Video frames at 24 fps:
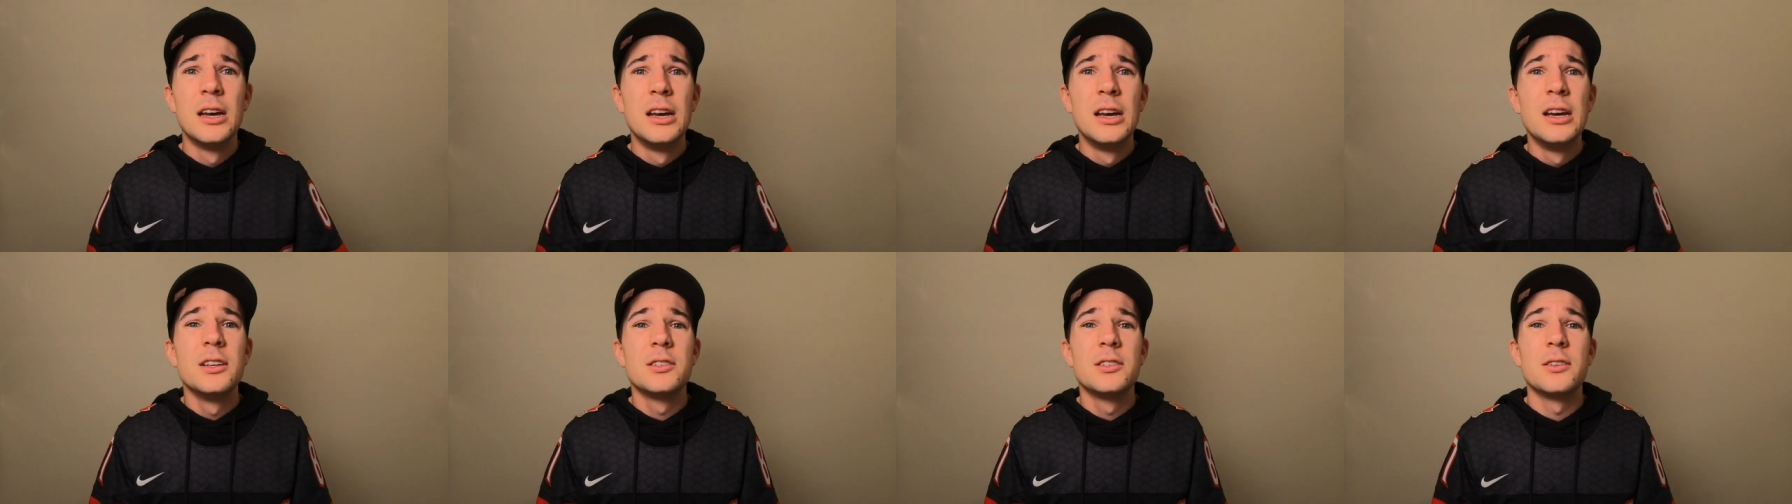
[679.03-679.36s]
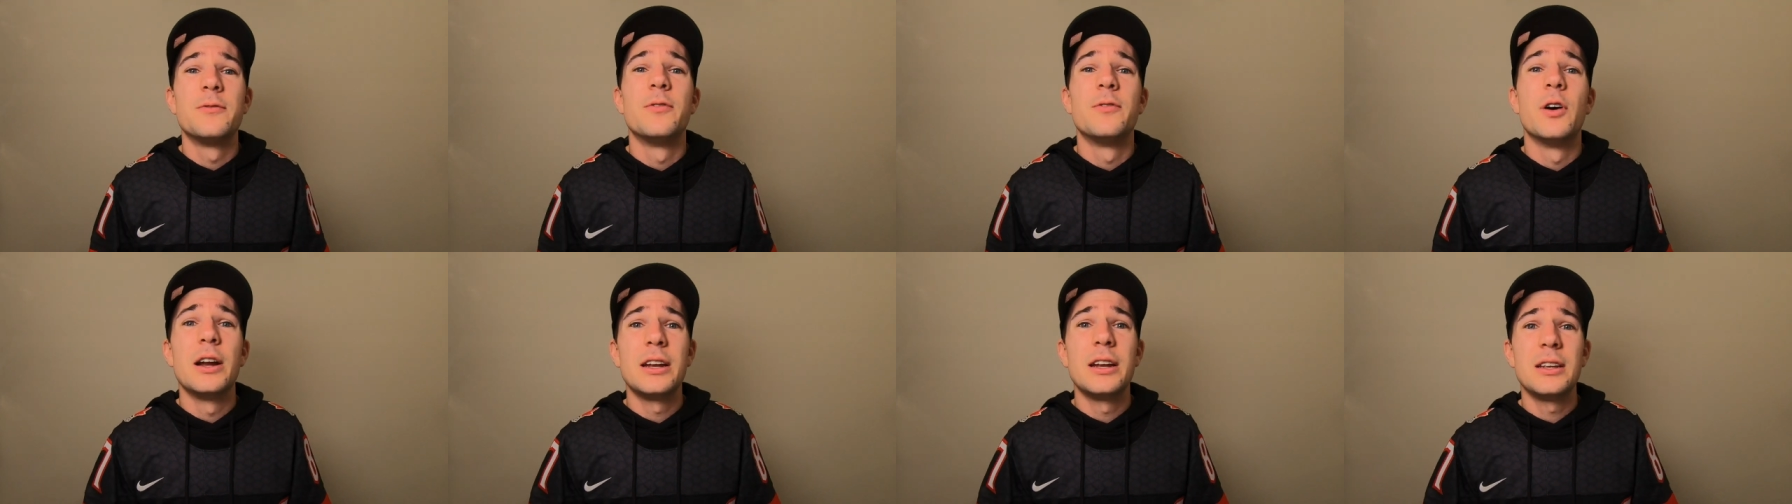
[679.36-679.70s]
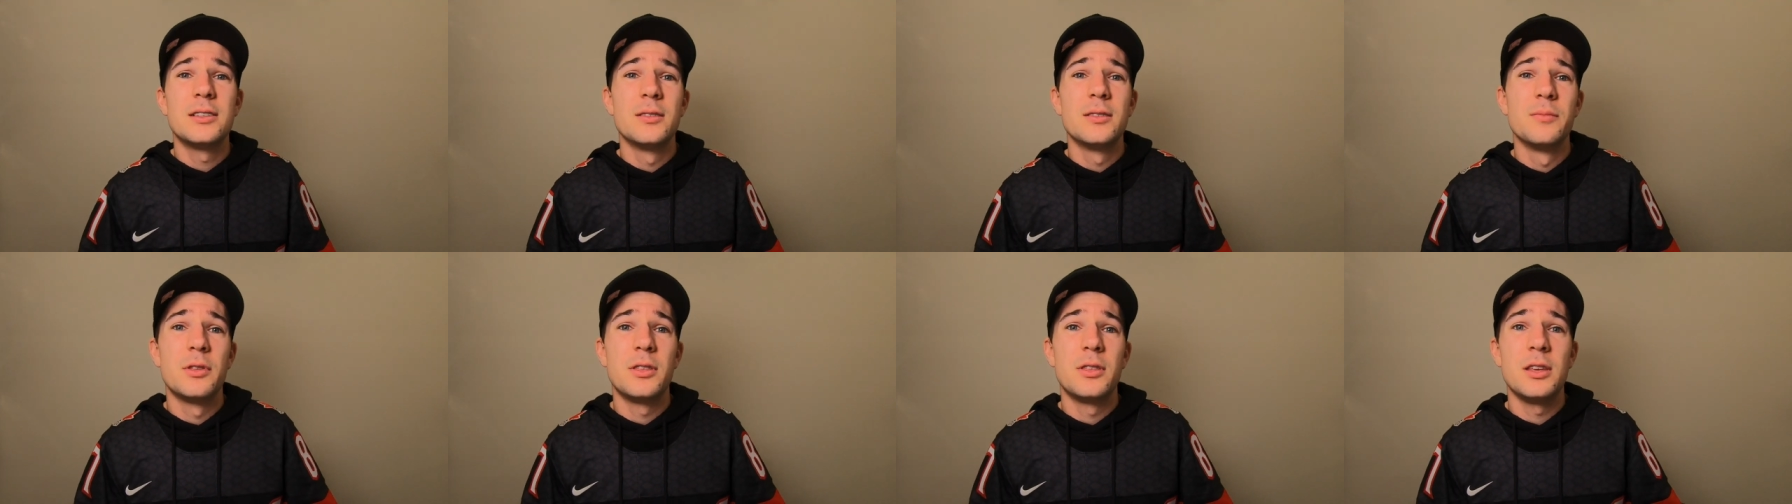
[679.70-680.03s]
So finding
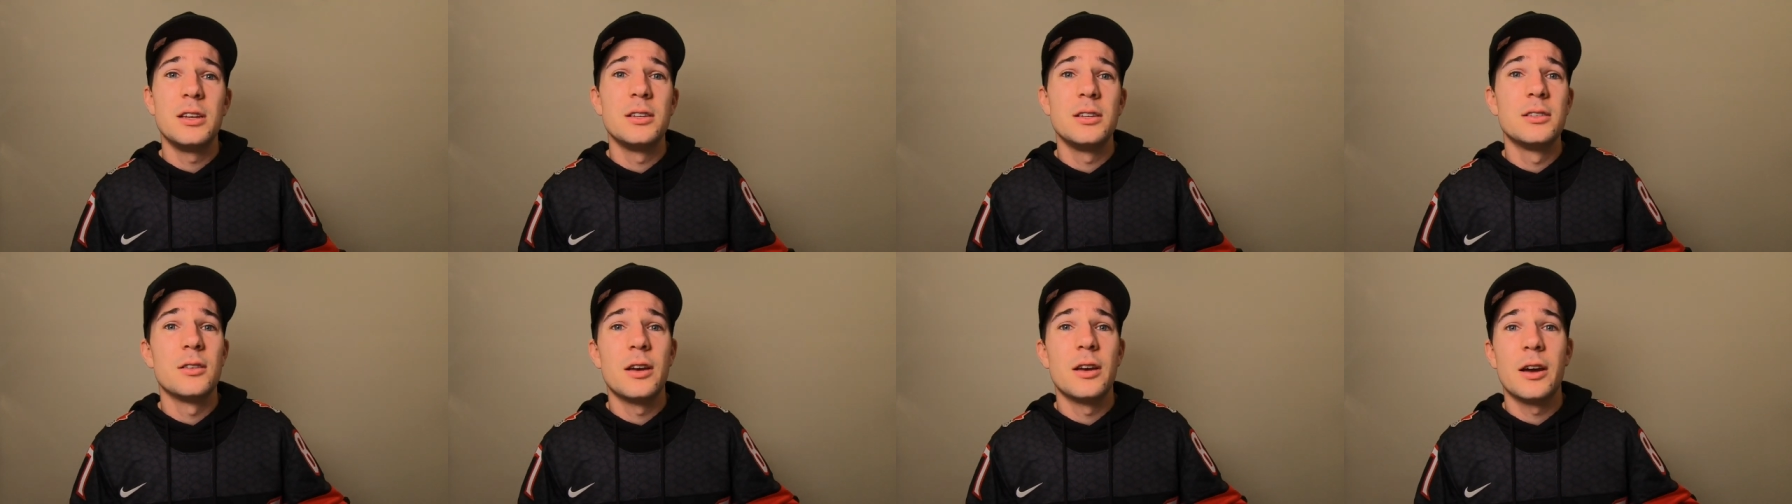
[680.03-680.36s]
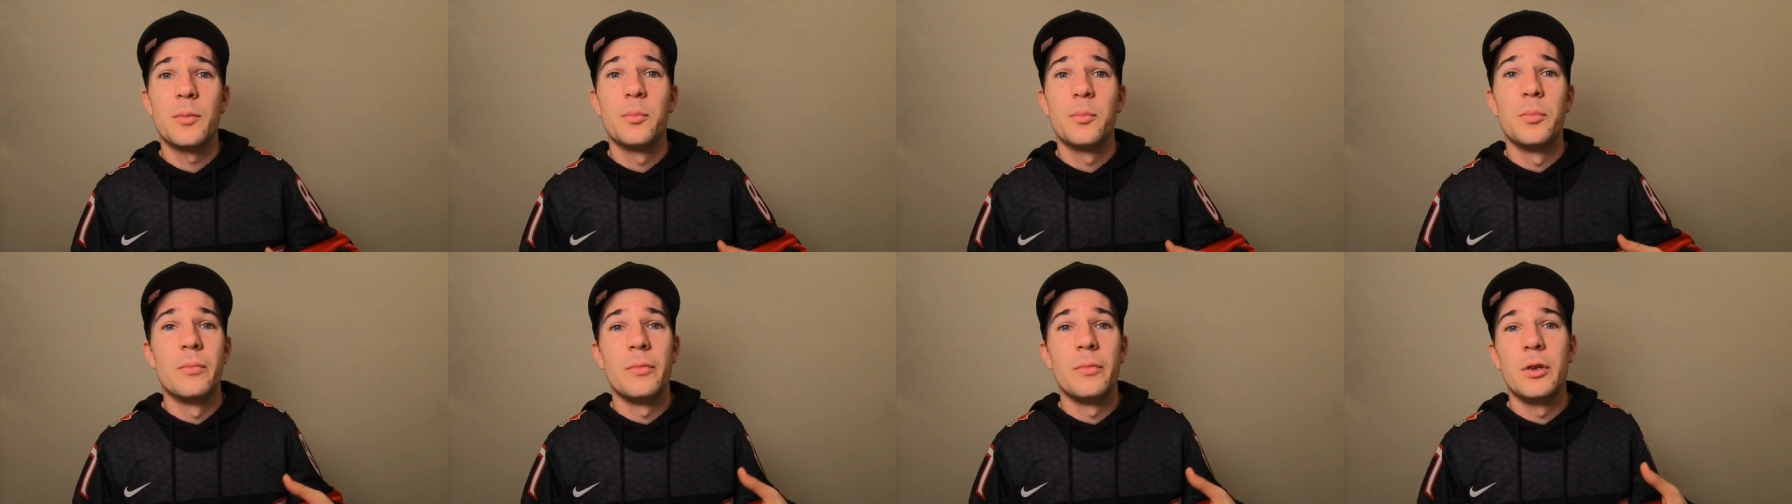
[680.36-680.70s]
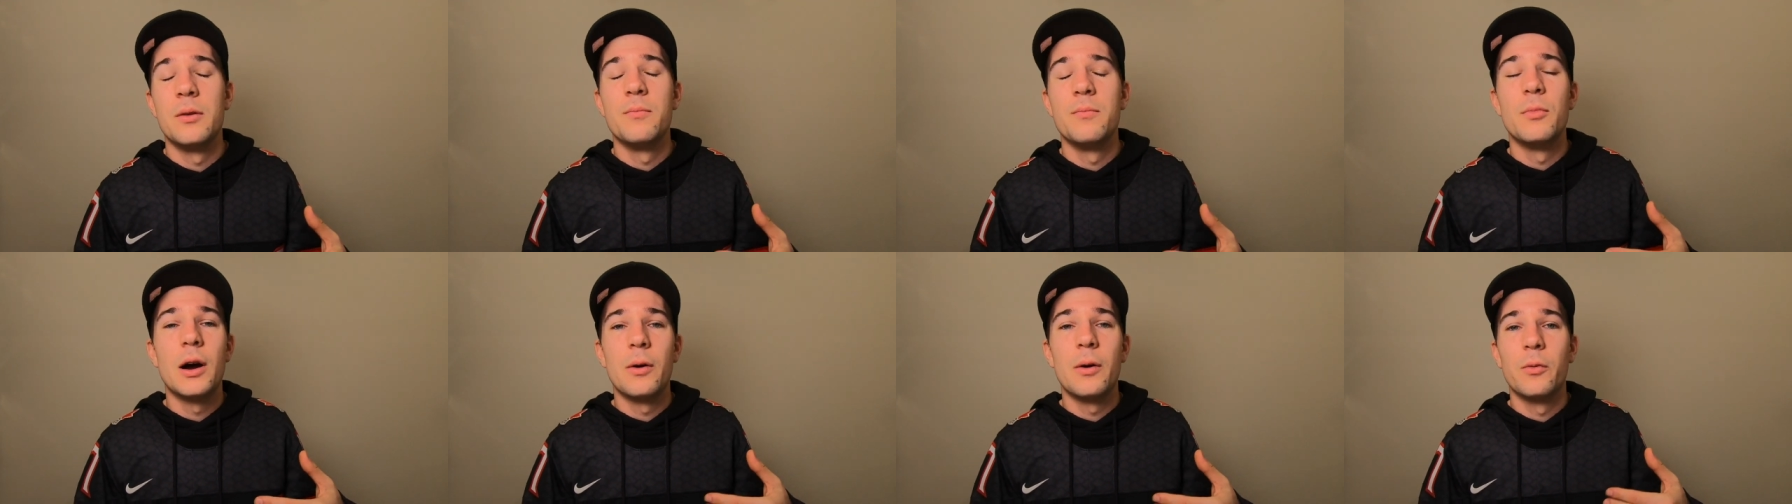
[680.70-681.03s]
some things like you might